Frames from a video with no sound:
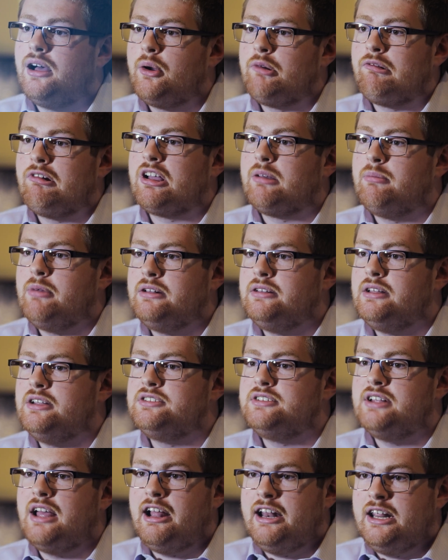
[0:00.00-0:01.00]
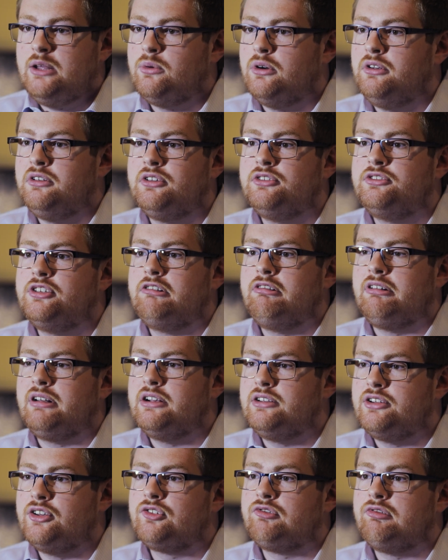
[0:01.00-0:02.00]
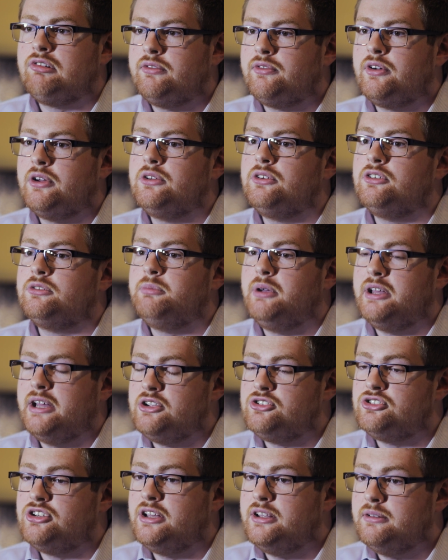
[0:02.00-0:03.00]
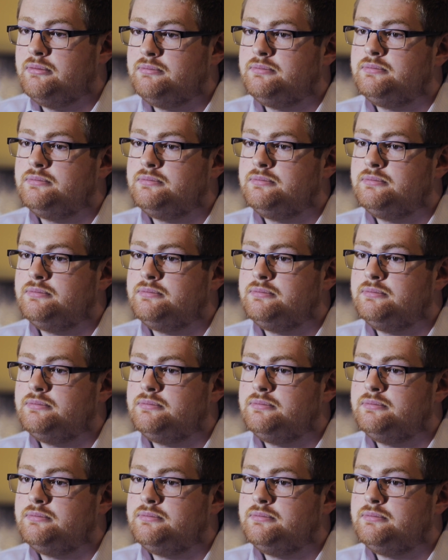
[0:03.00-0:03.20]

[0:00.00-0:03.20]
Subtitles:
I recommend it to anyone considering an industrial-focused PhD.